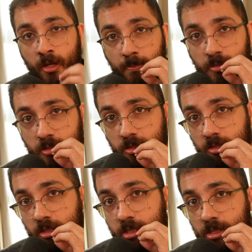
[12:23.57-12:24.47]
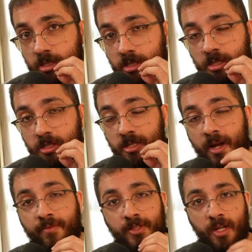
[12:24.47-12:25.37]
bzzz
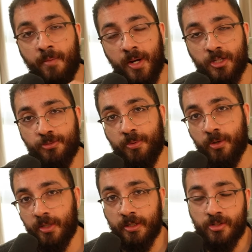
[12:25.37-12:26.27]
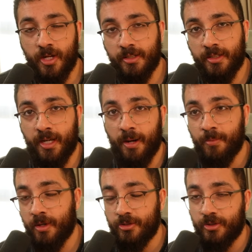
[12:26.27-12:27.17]
every time I spoke inside the
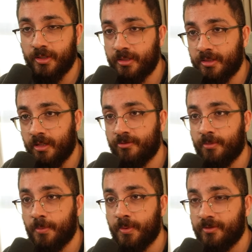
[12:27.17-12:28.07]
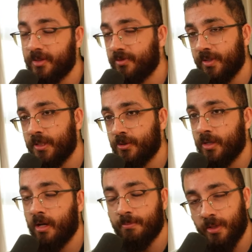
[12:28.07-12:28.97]
camera, as you can tell from the previous videos, and
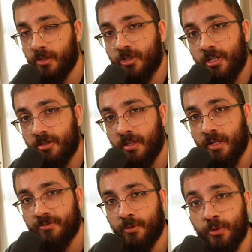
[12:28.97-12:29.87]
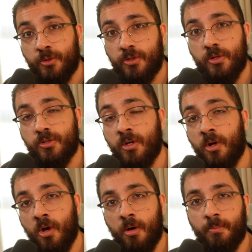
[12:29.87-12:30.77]
I apologize to the headphone users,
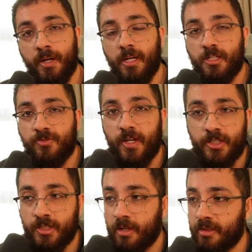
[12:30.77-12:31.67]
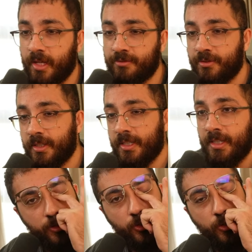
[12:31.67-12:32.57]
but it is fixed now, thankfully.
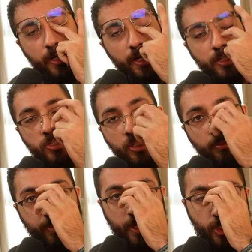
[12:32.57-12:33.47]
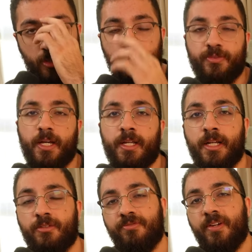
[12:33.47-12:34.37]
So yeah, in celebration of getting
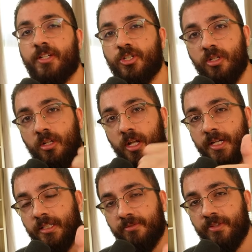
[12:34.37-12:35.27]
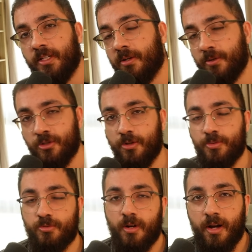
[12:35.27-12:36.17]
it fixed, like the video and
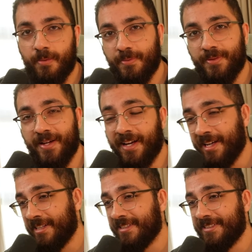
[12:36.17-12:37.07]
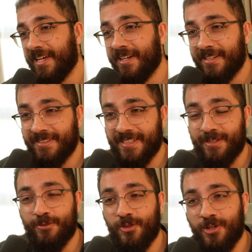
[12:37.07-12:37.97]
subscribe, and yeah, take
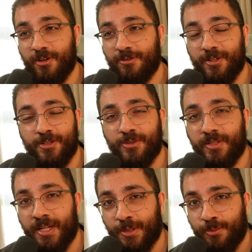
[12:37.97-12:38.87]
care of yourself. I'll see you at the next